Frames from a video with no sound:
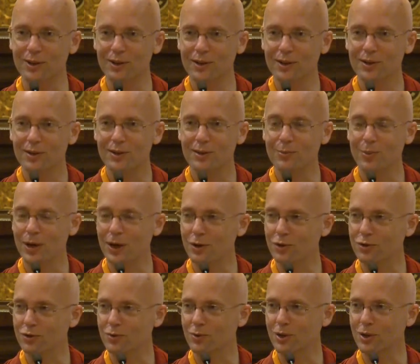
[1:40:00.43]
and he
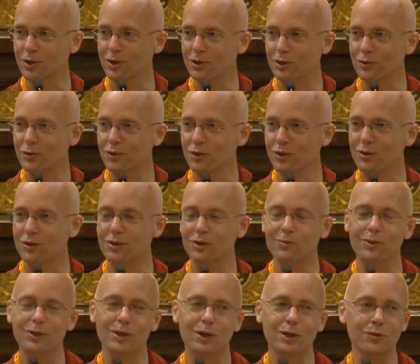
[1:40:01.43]
passed away. And it said
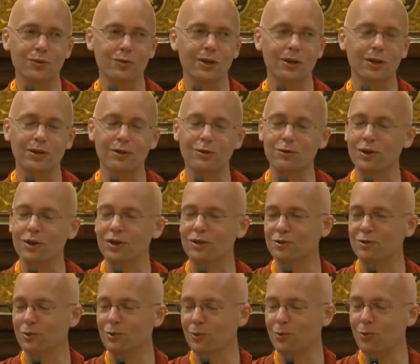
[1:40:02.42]
that because of that, he was
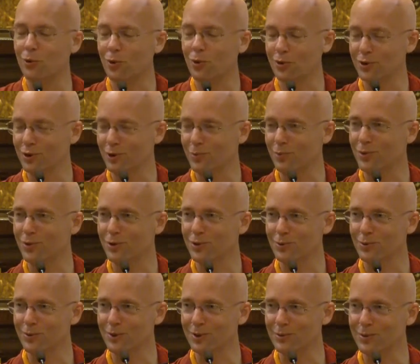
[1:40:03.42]
actually reborn in a
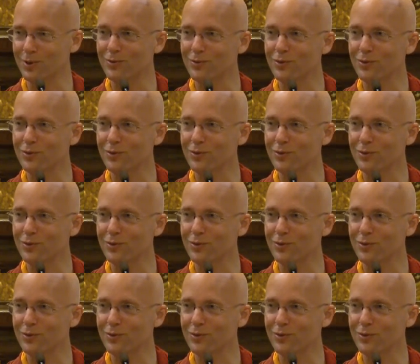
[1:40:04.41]
pure realm,